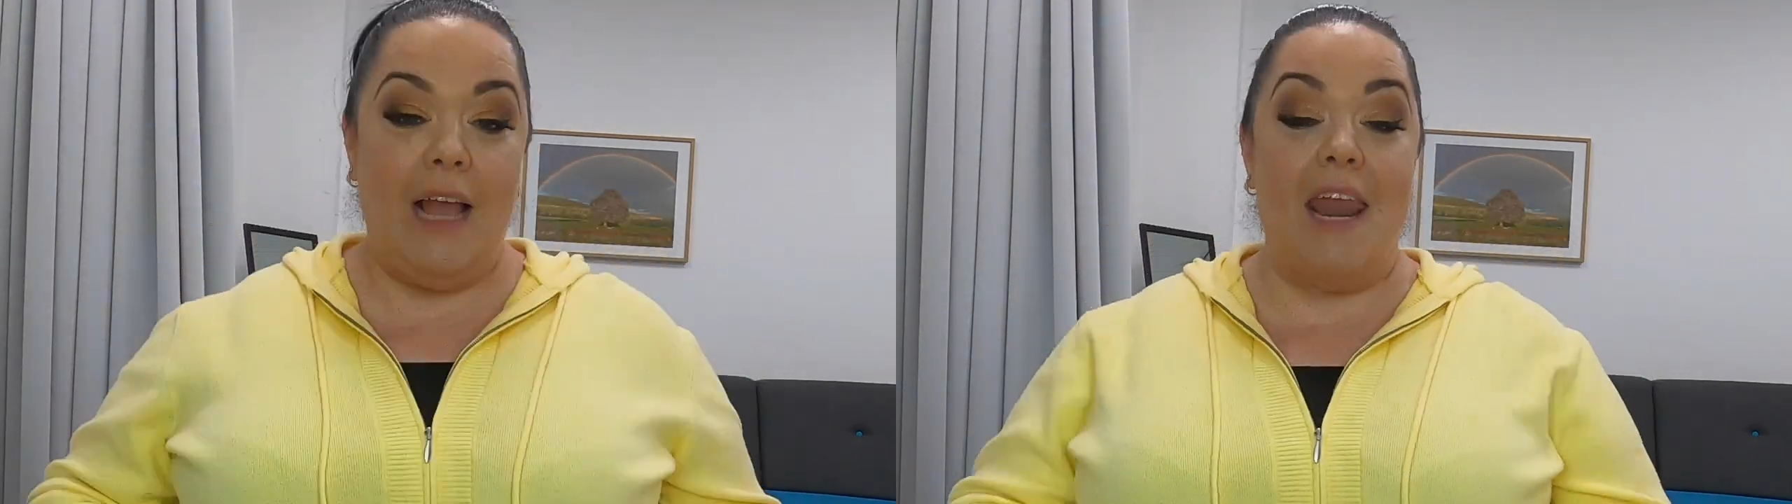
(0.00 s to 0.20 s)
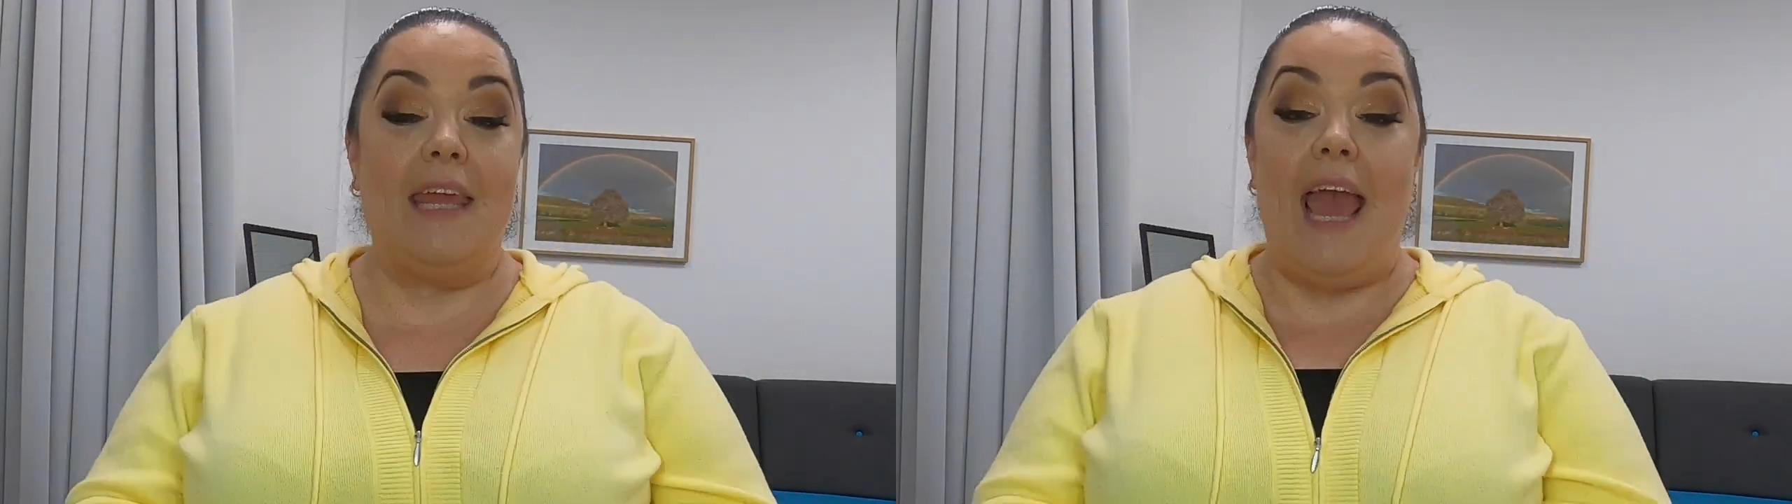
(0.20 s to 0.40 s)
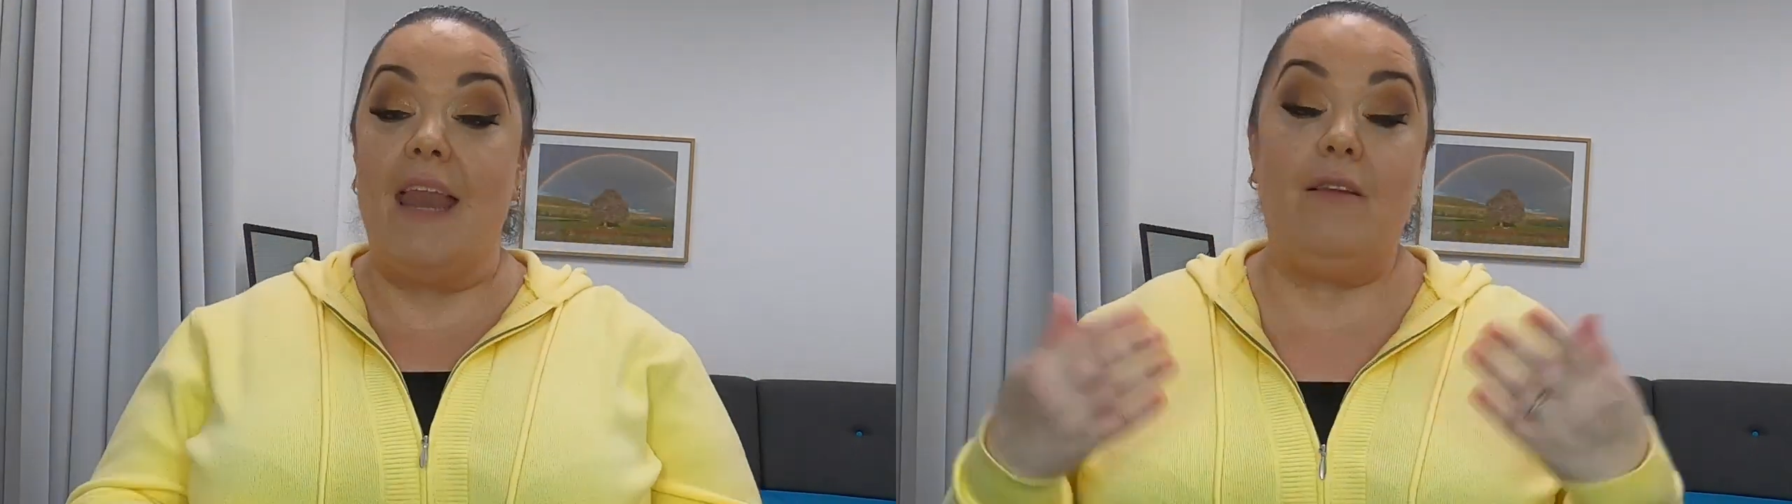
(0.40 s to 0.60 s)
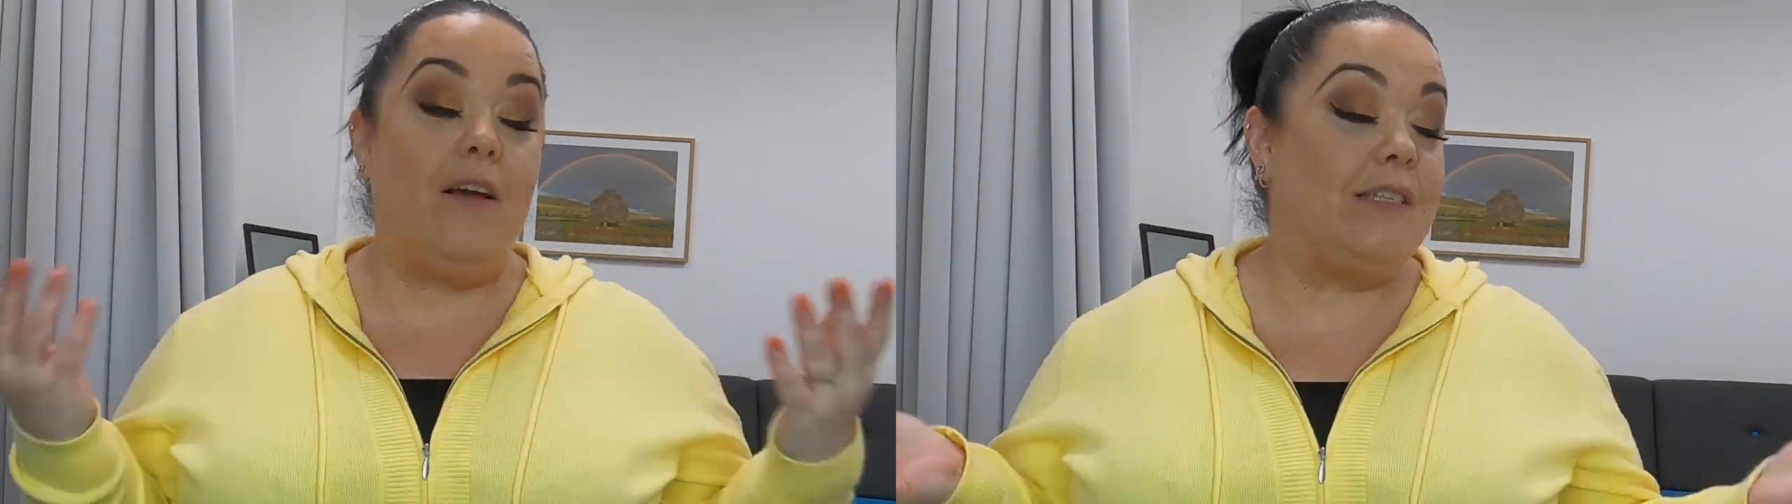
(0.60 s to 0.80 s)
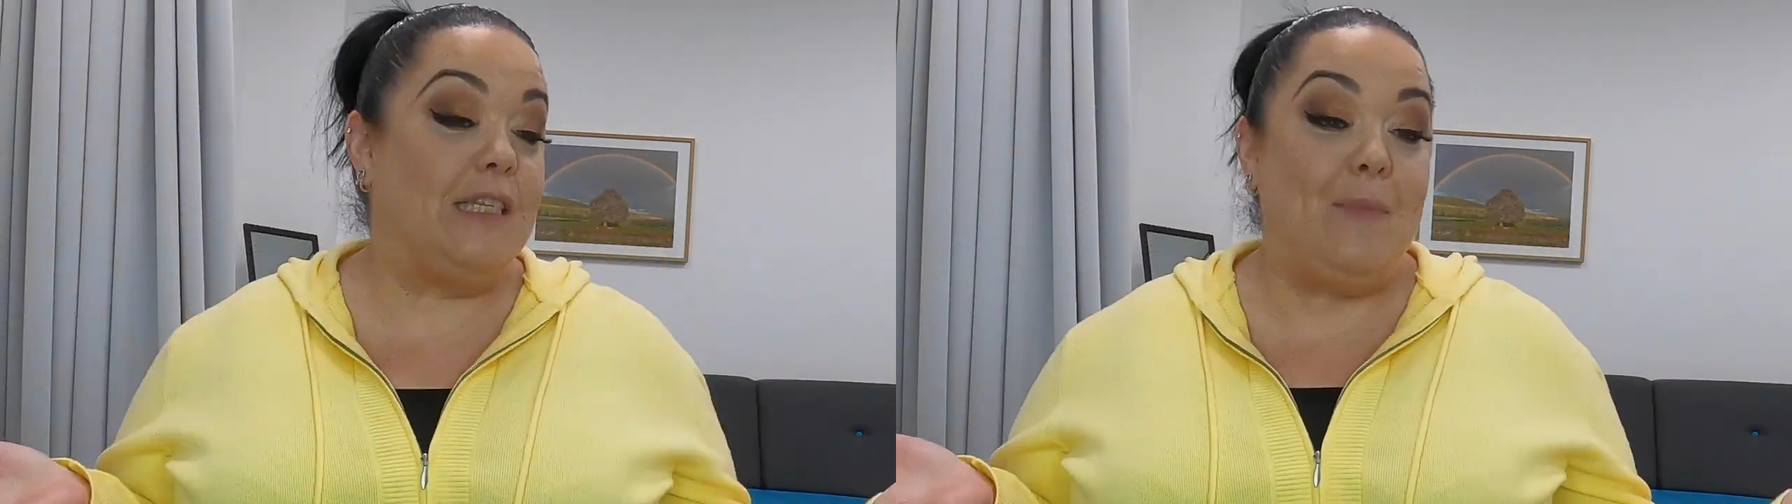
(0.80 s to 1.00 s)
And again,
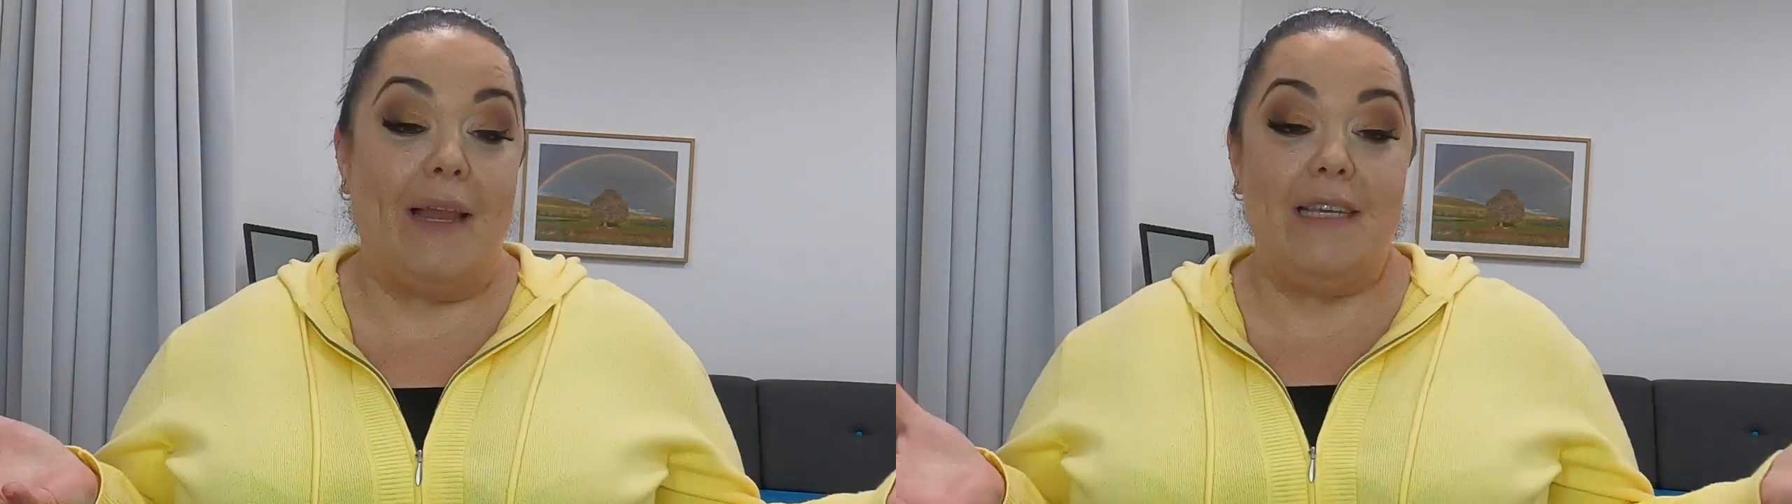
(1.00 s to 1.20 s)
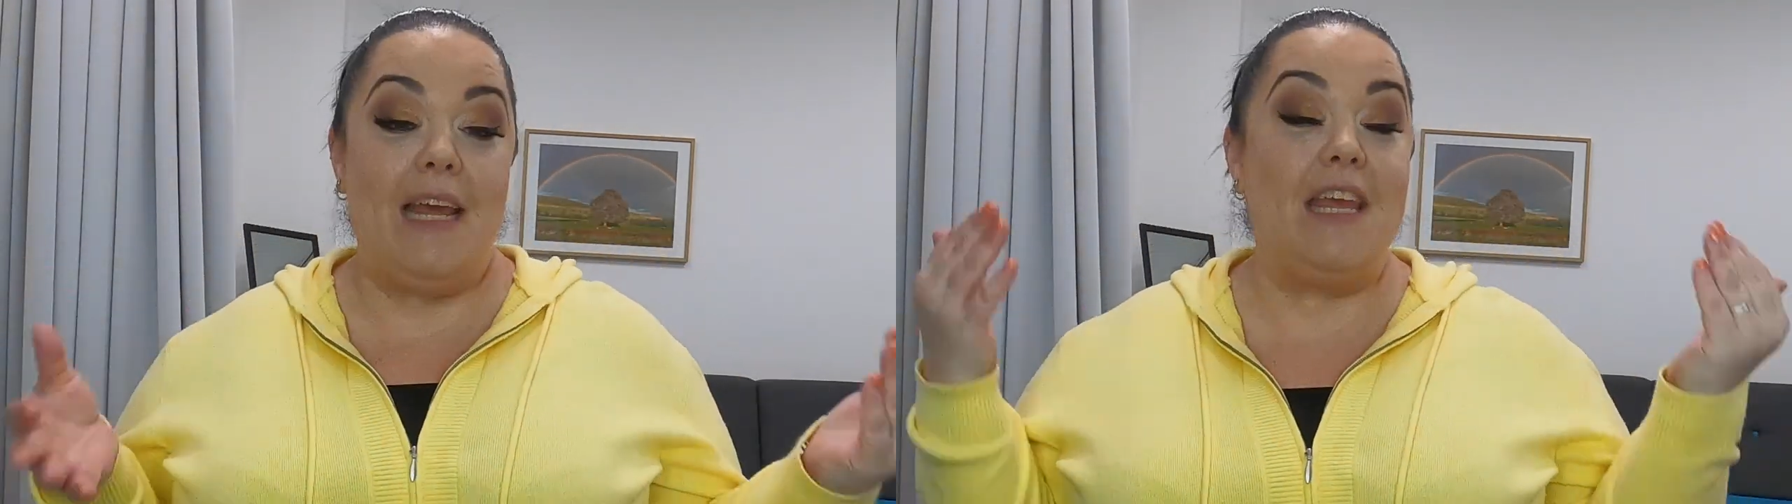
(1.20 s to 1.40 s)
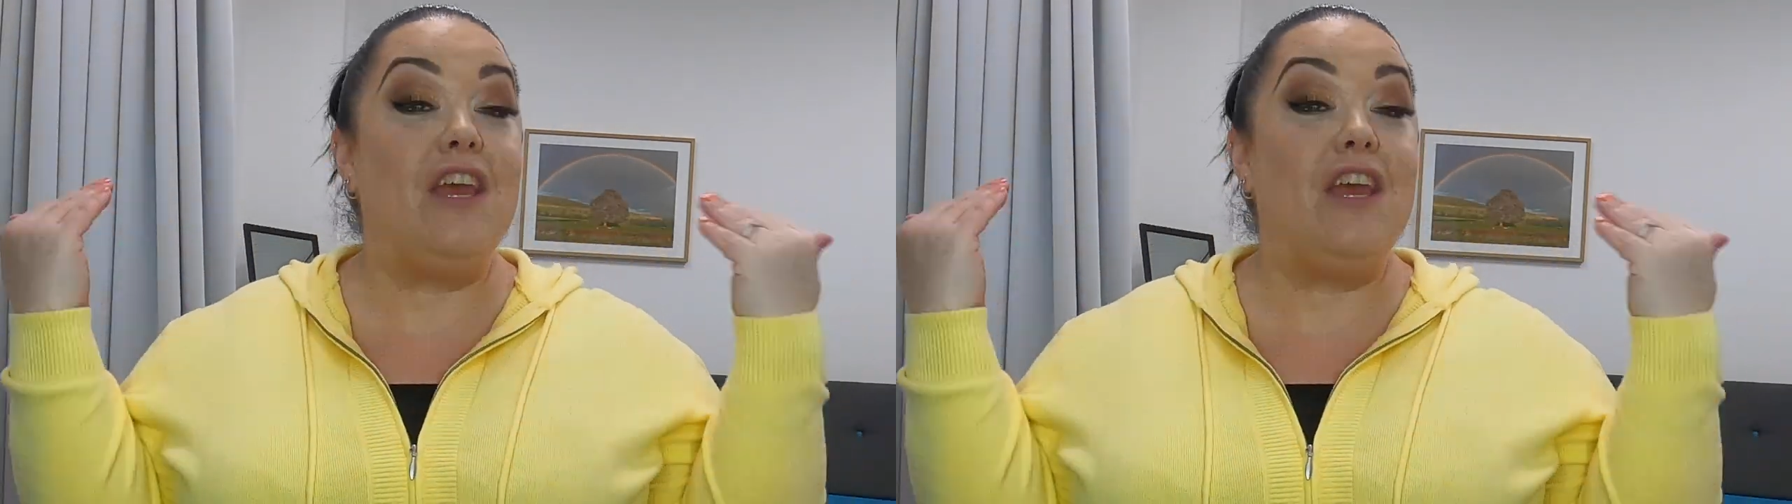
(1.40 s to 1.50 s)
because it's Mandy,